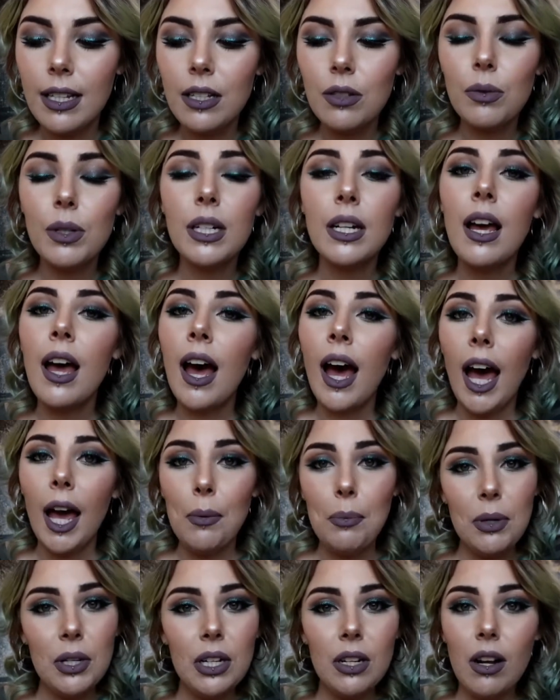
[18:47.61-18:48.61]
This one,
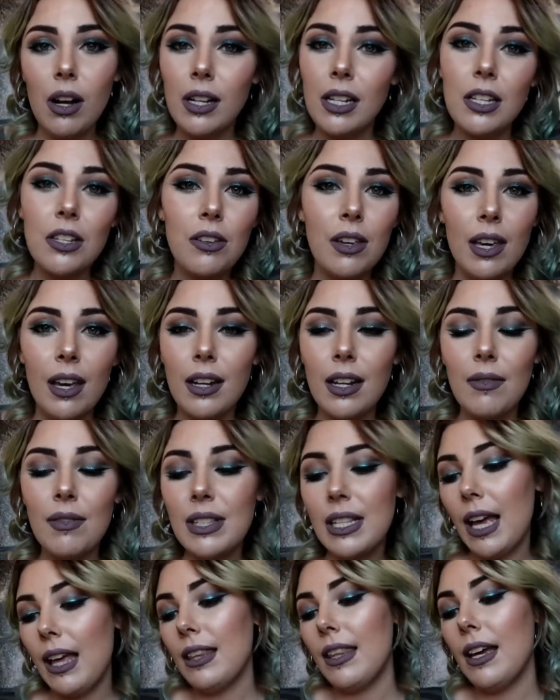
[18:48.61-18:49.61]
I put it on and you can't
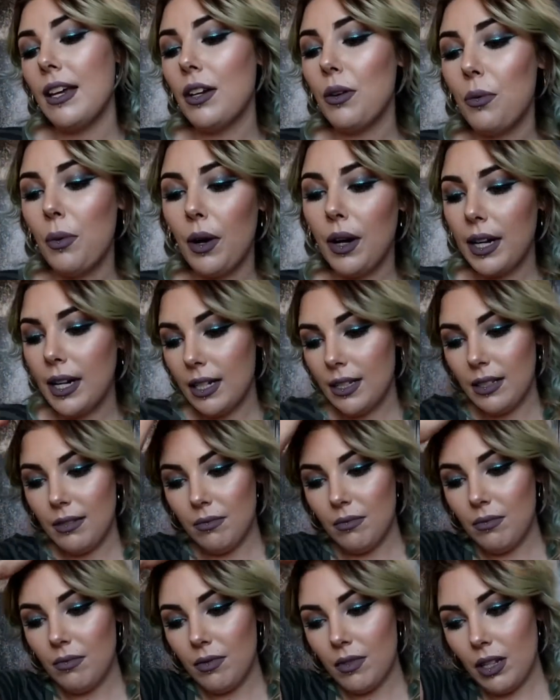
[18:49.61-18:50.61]
even tell that you're
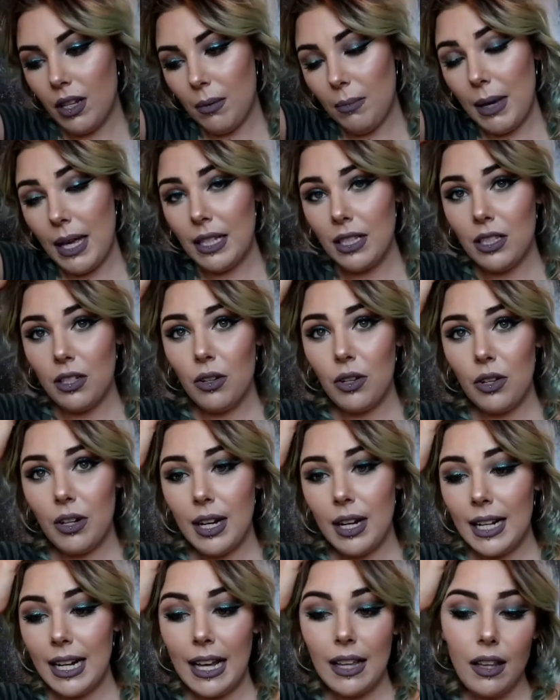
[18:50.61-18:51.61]
wearing men's
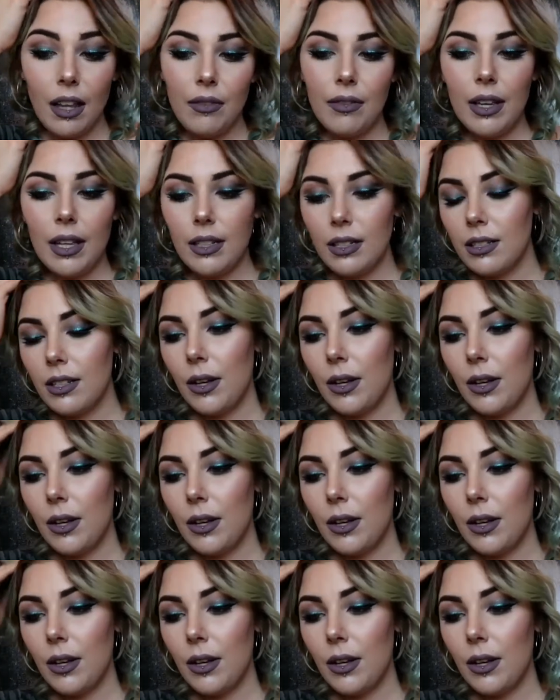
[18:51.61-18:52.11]
deodorant, and I love it.